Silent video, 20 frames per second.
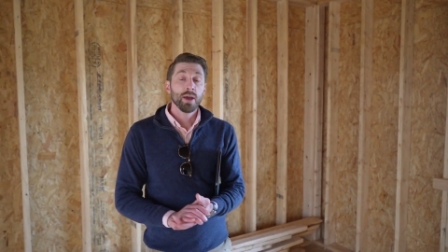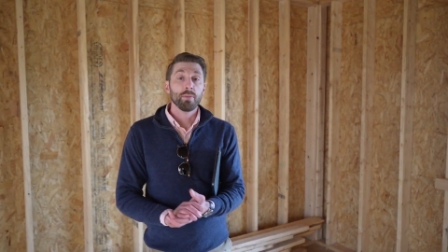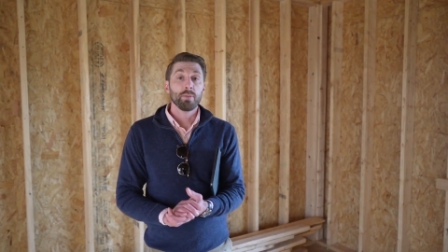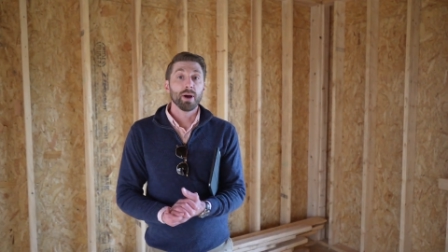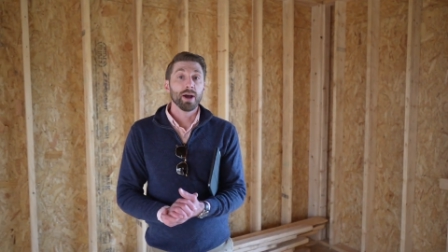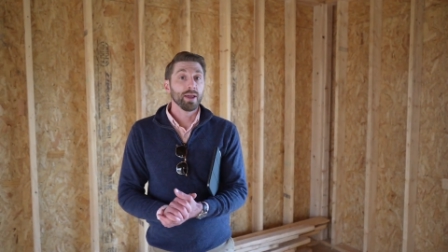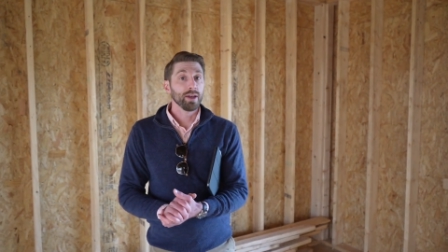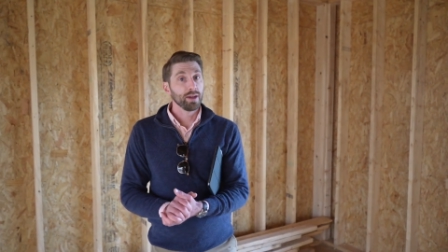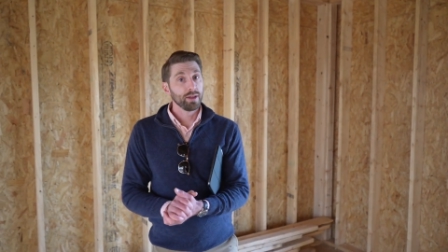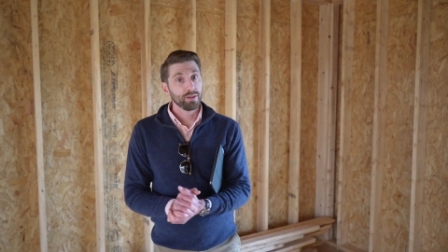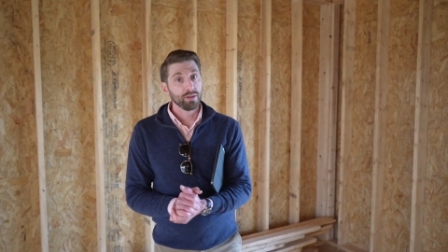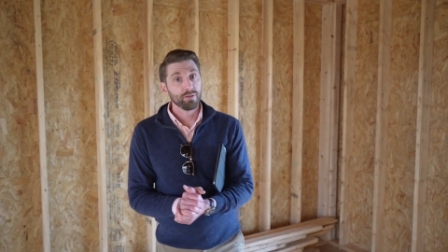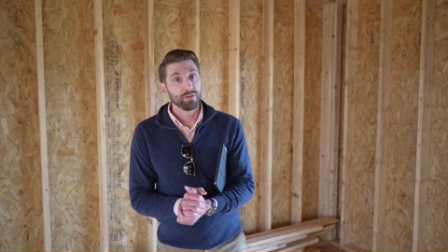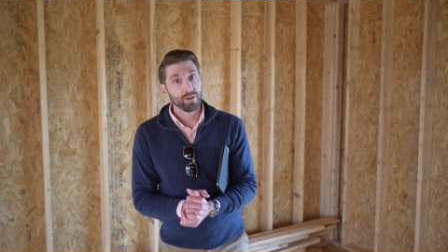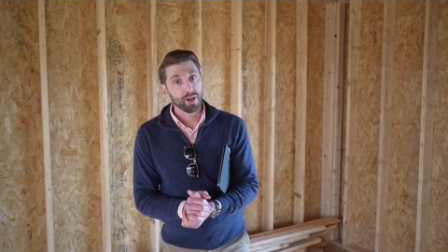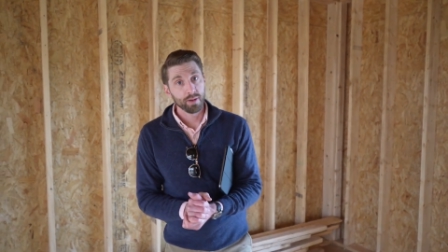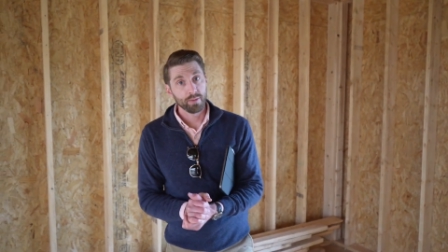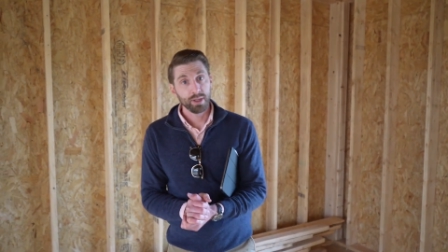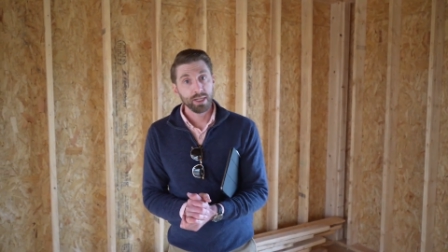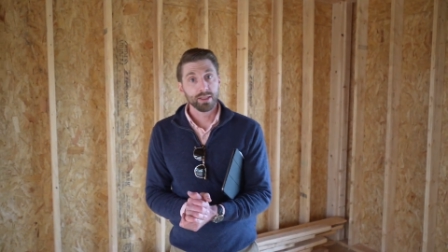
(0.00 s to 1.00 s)
but the
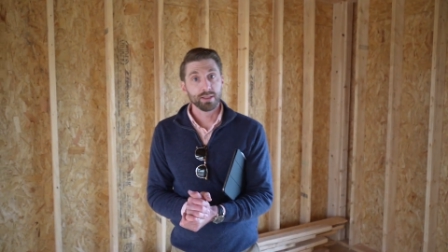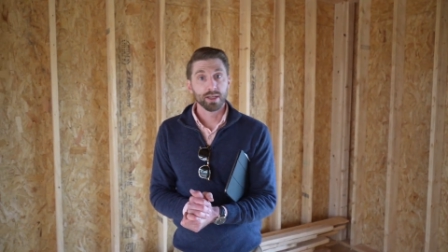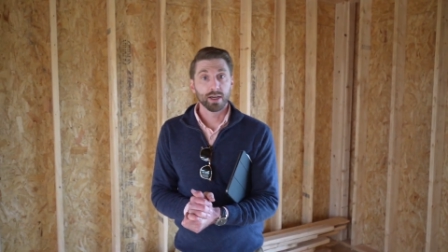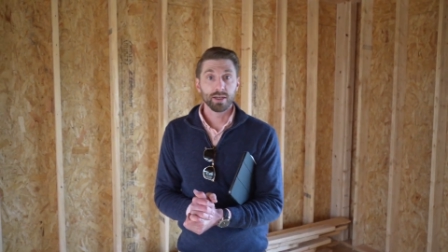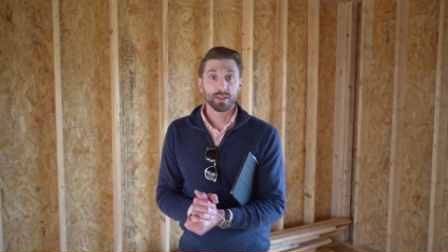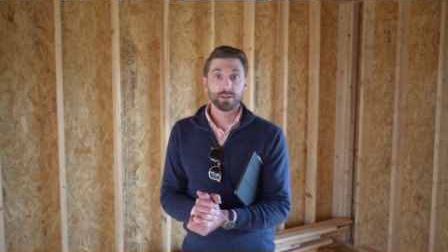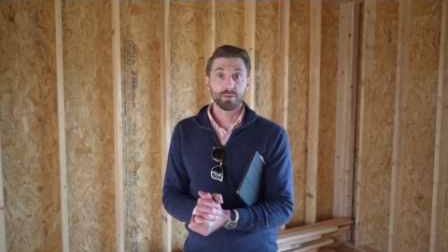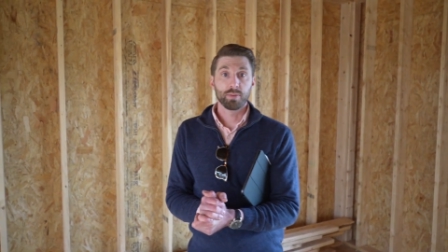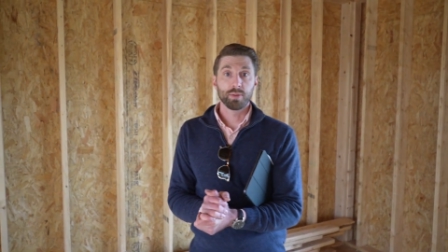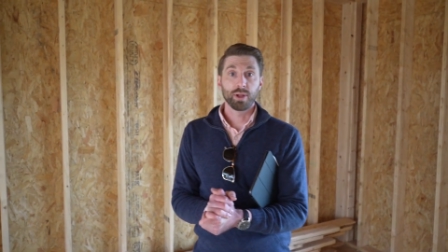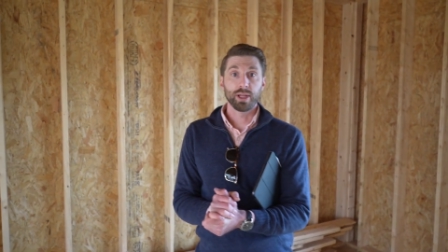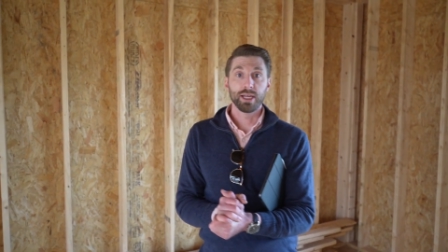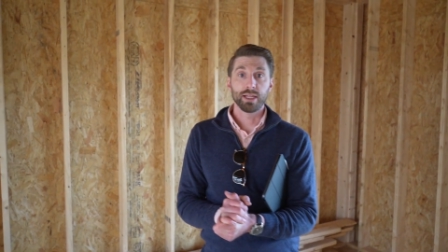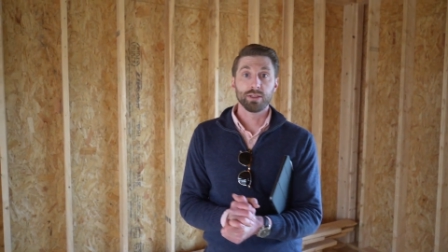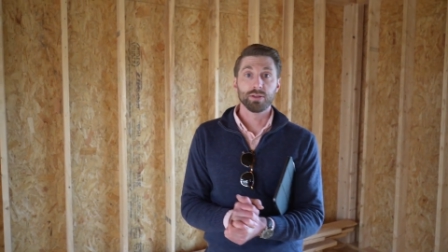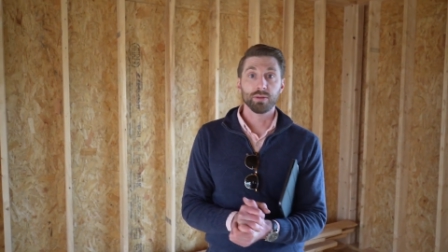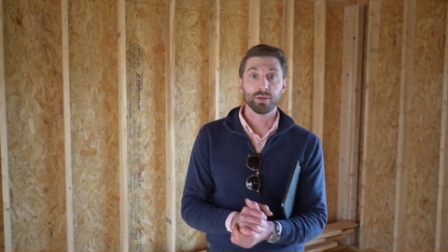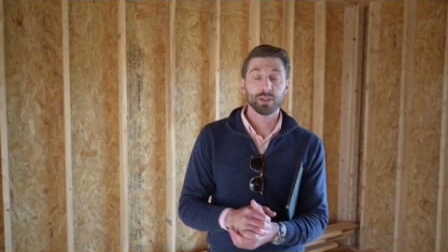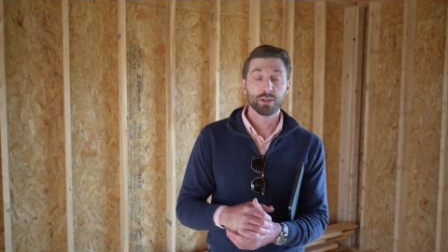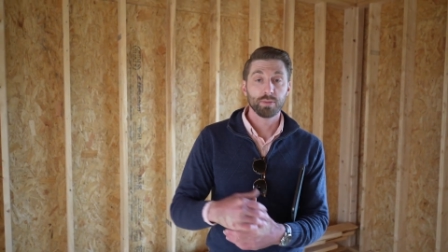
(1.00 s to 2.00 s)
family does
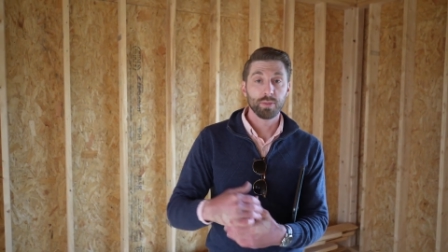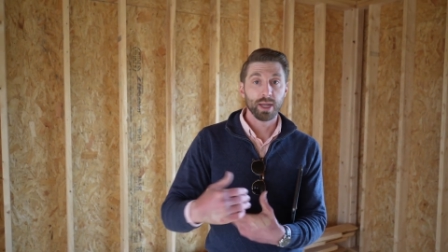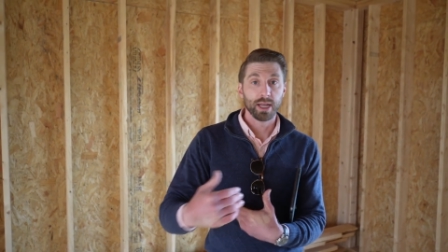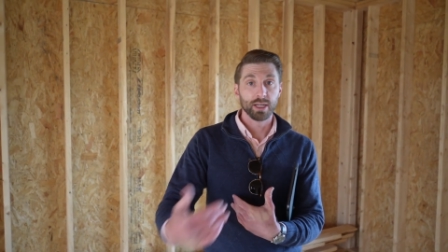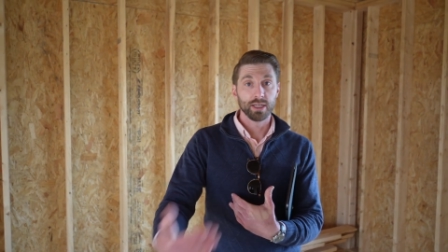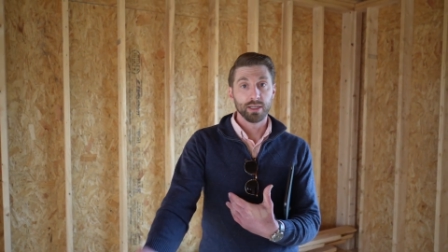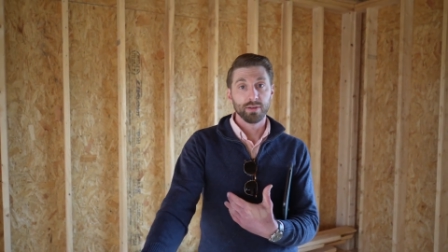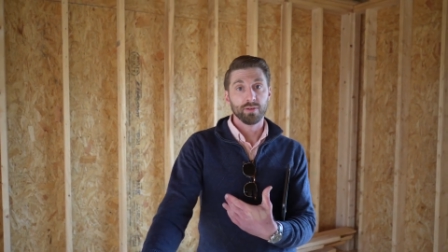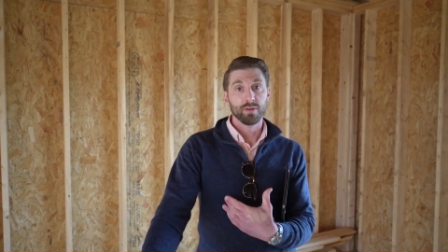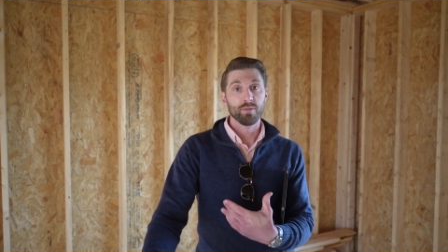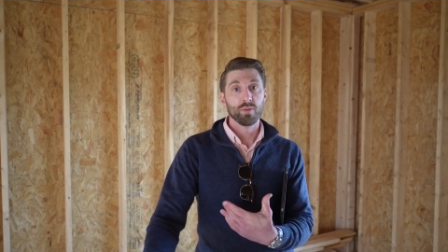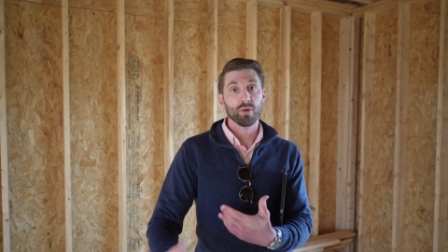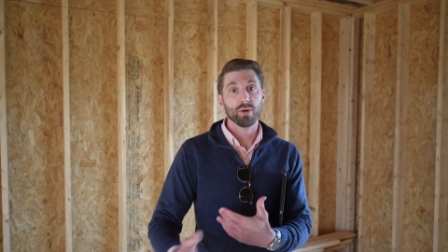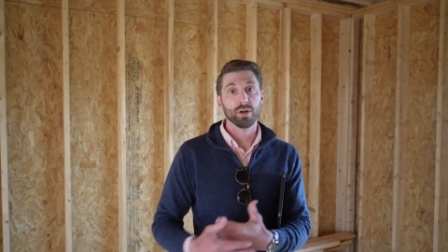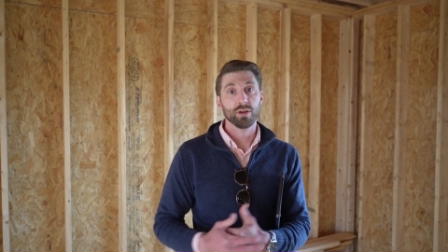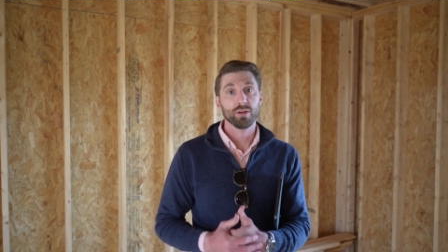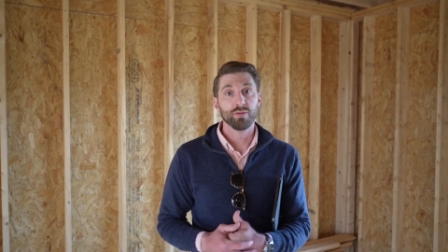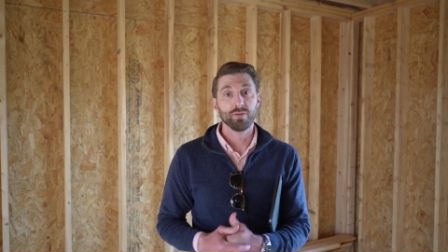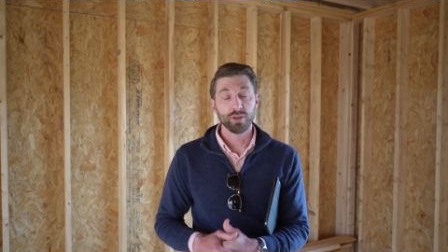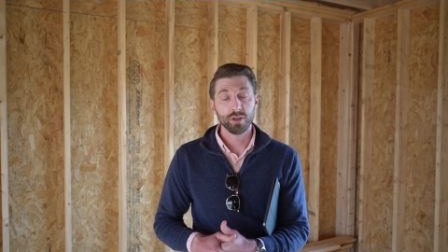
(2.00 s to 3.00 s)
plan to expand even more
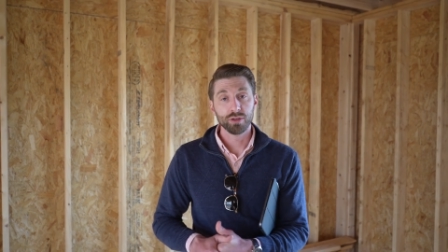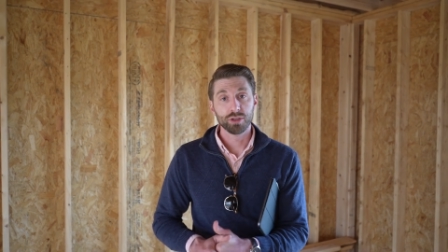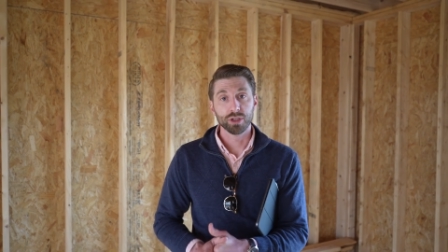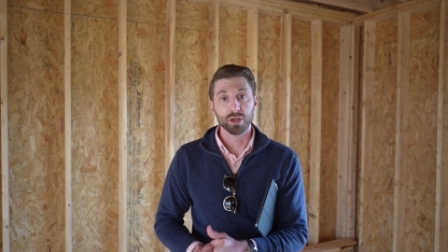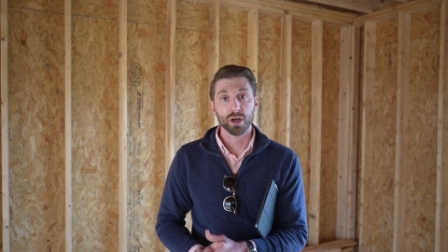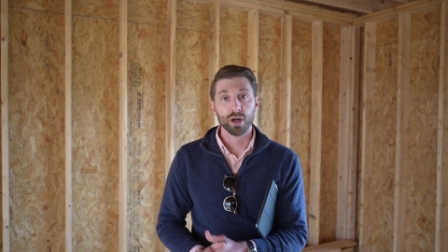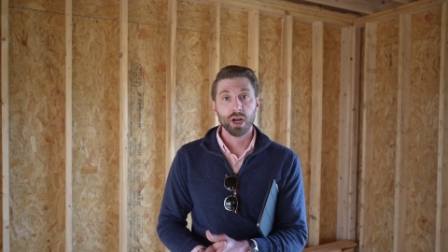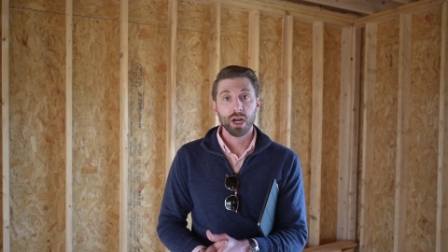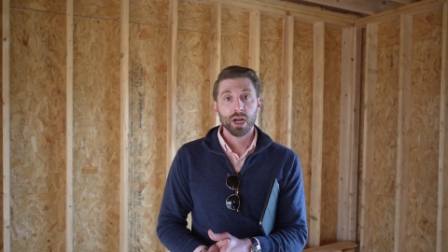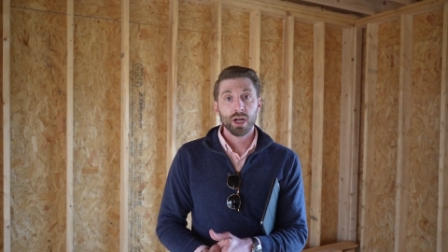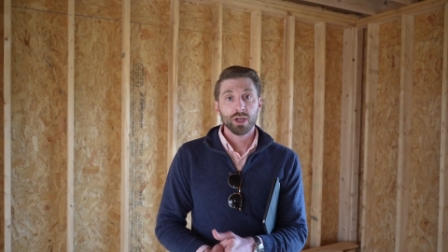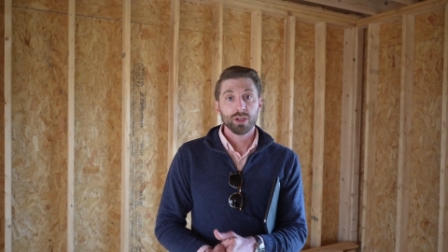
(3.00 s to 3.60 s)
in the future.